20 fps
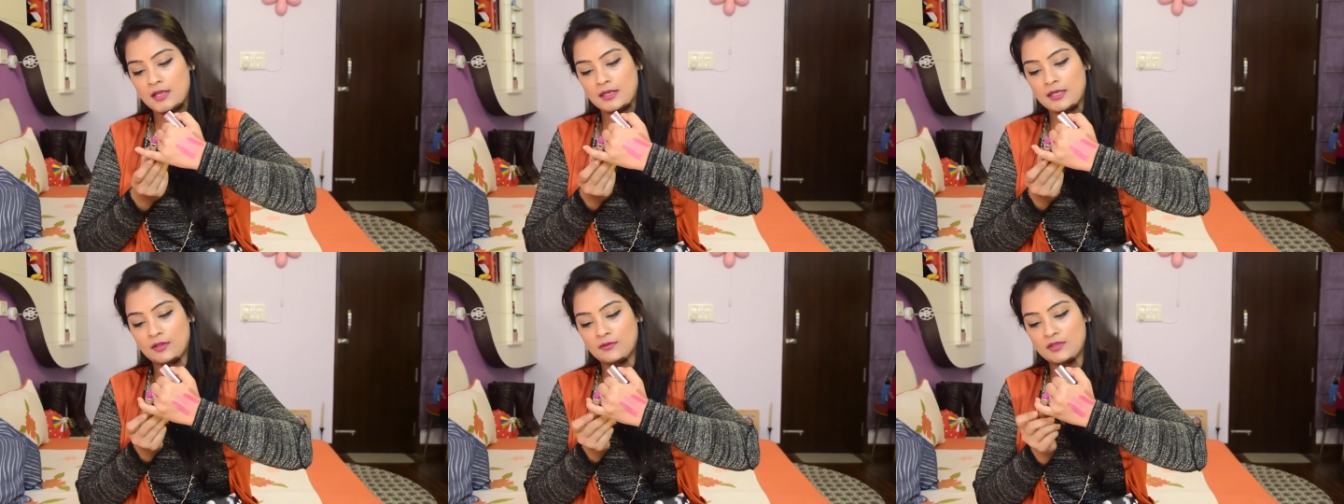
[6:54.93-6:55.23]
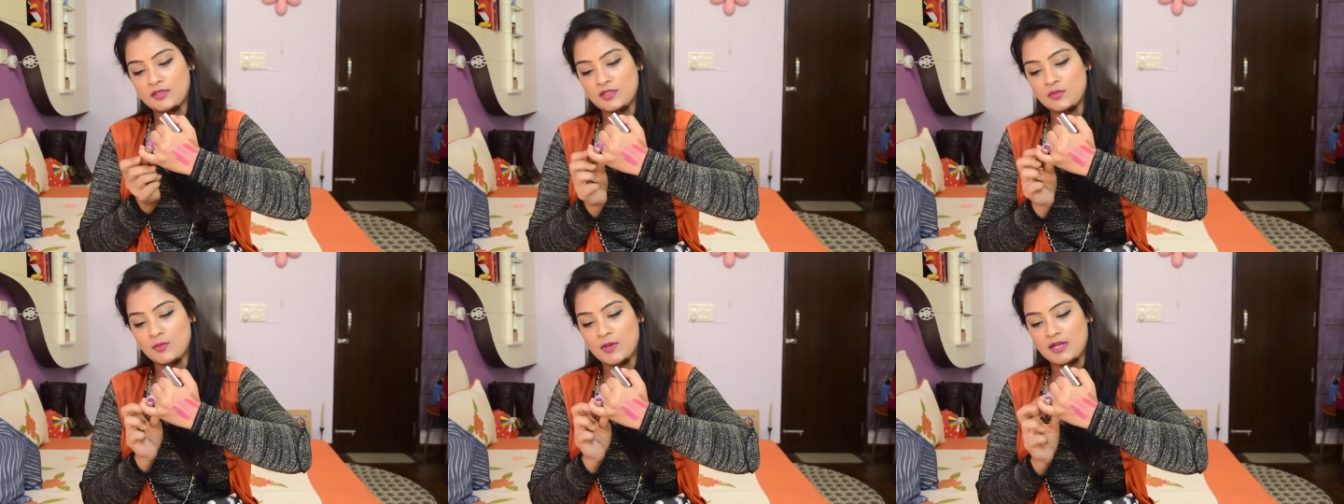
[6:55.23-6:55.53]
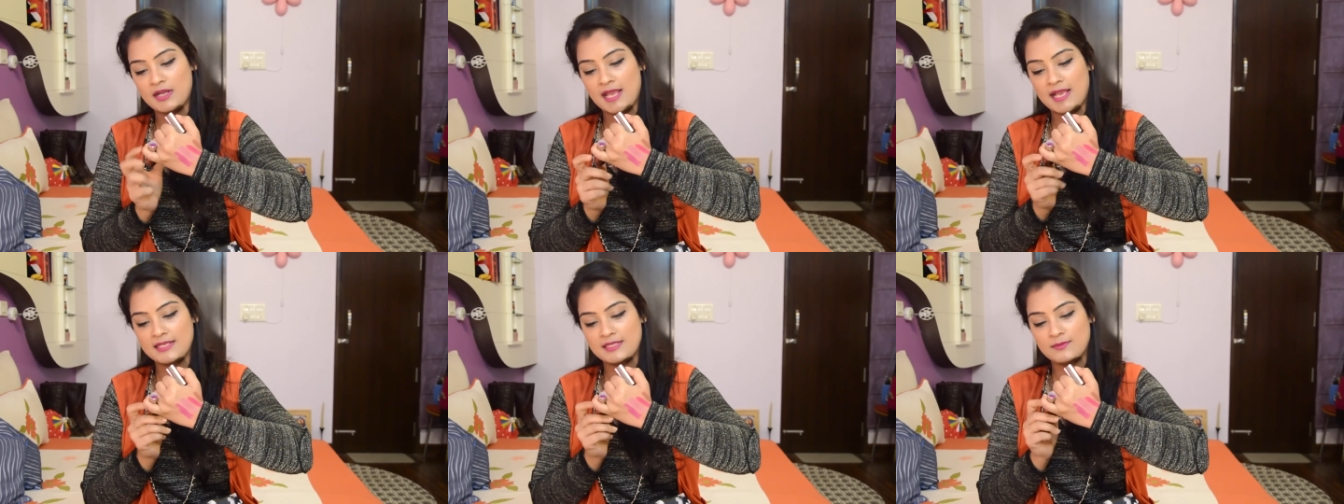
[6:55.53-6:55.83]
Now this
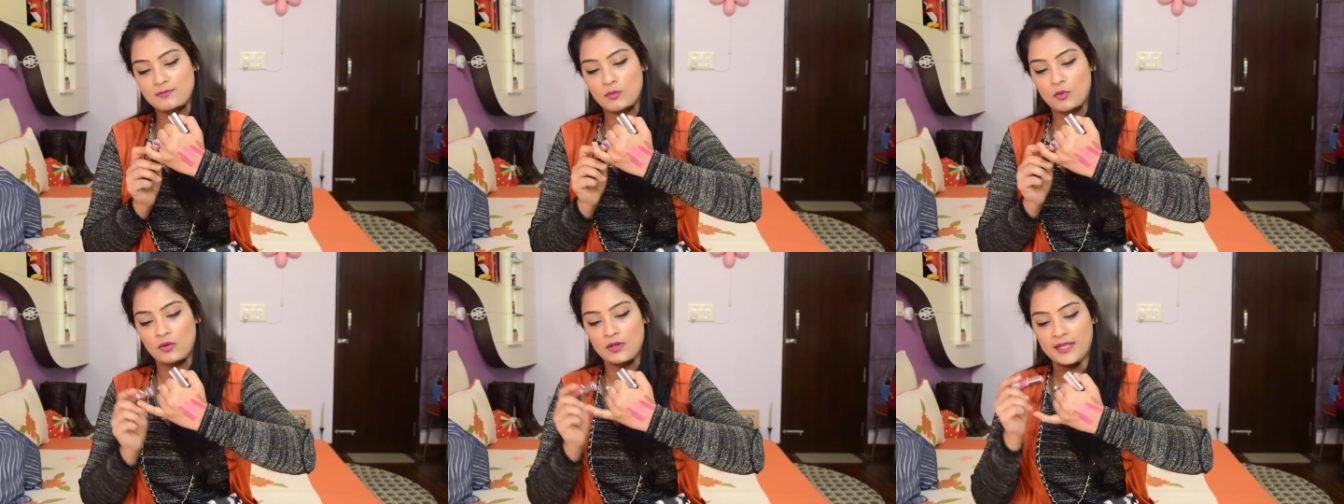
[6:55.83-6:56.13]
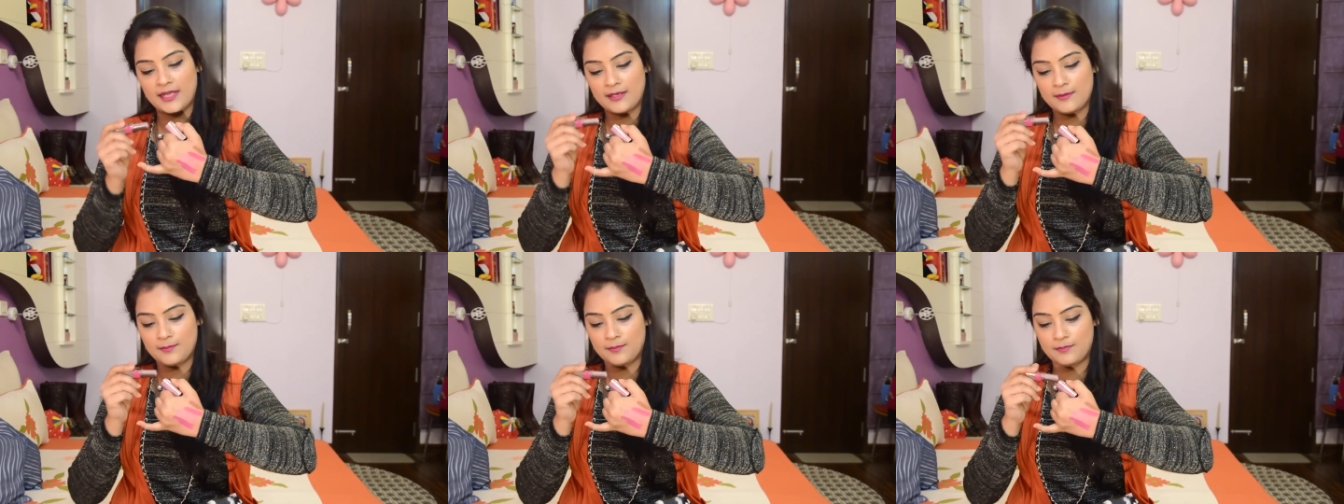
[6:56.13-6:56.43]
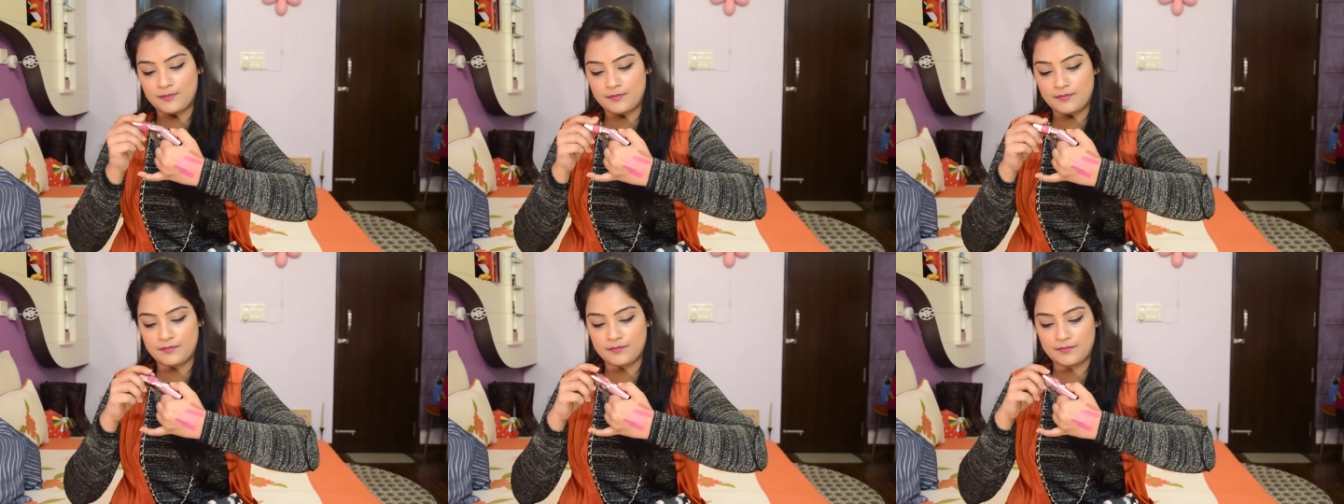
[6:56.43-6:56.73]
one has more
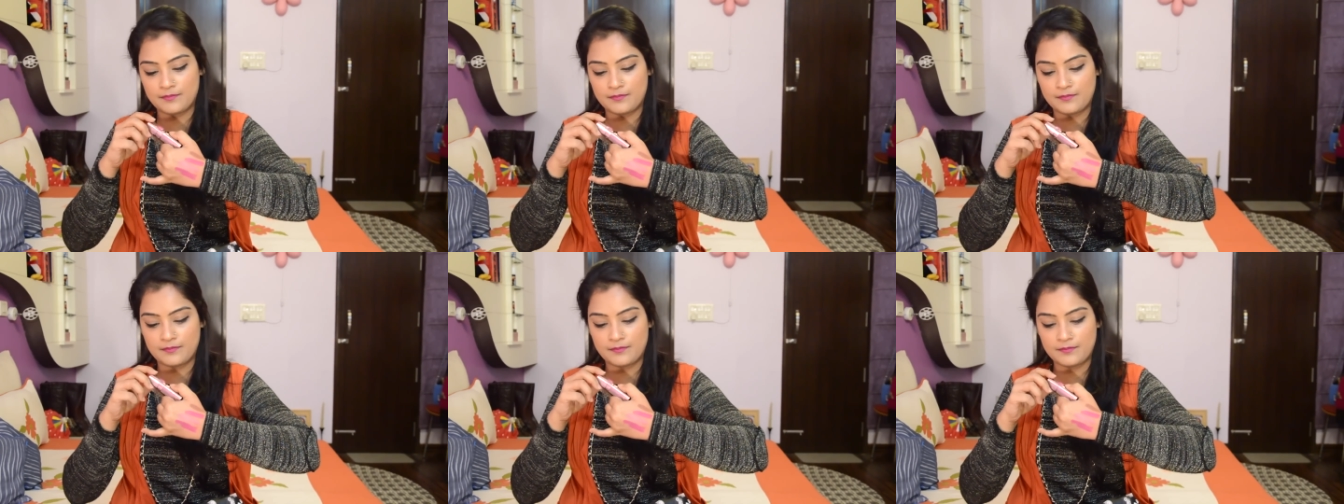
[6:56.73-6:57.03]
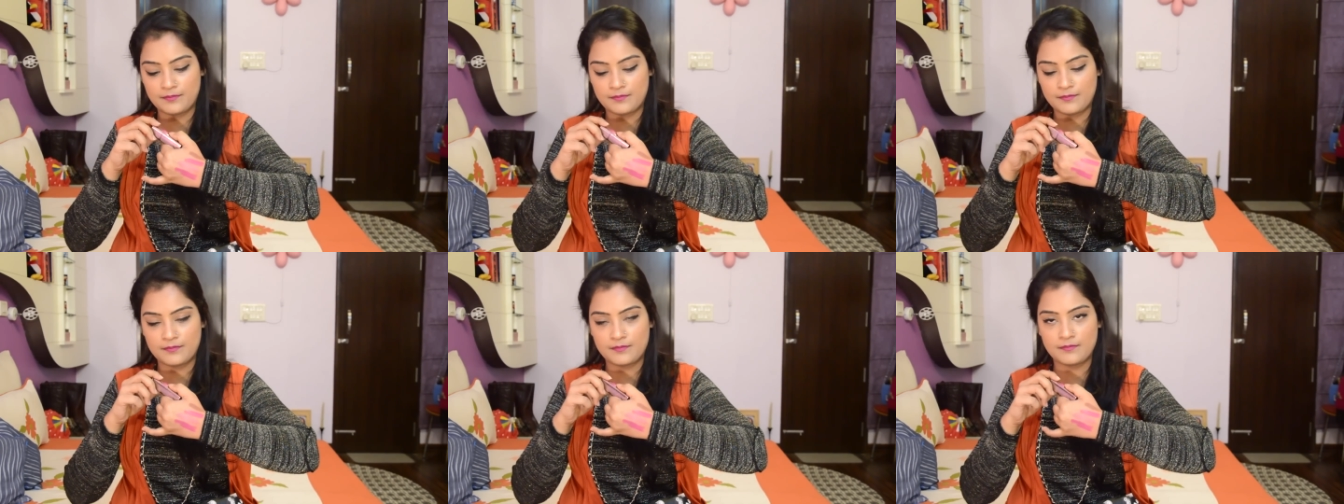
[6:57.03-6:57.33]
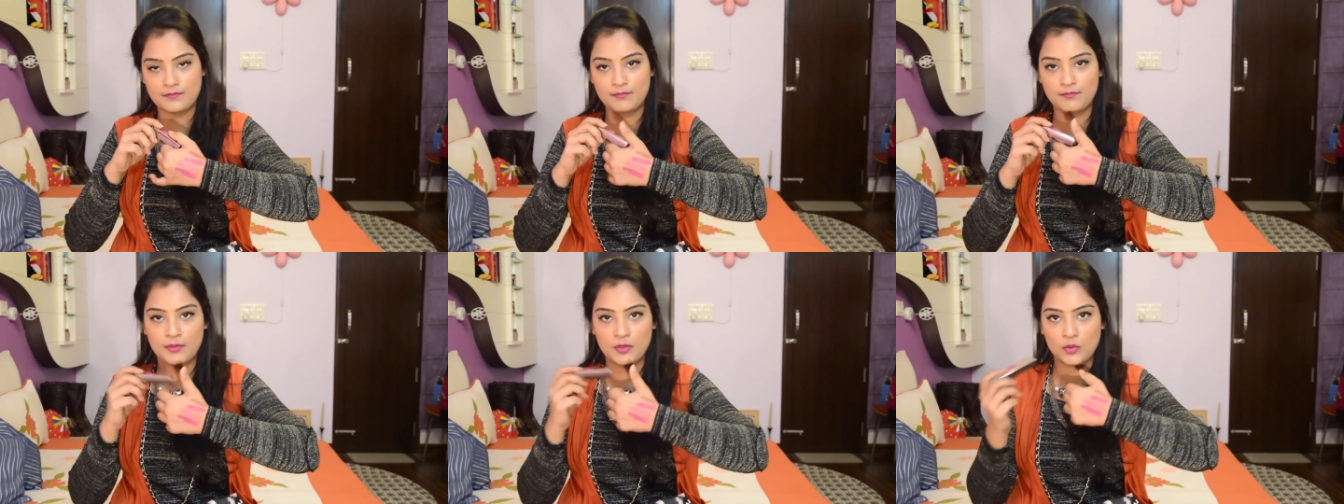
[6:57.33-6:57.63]
like
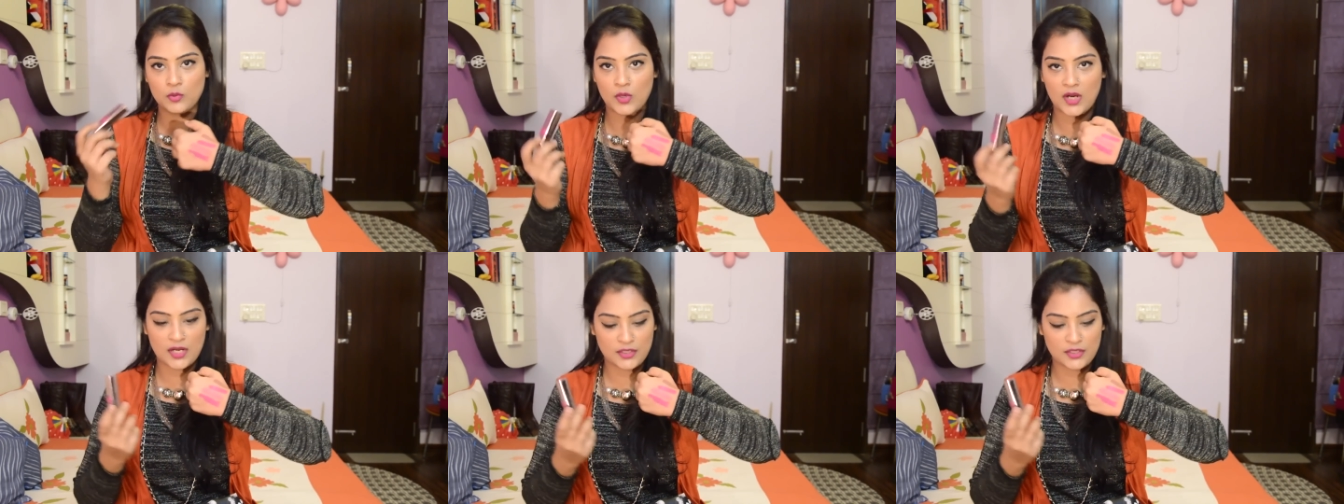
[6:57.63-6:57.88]
blue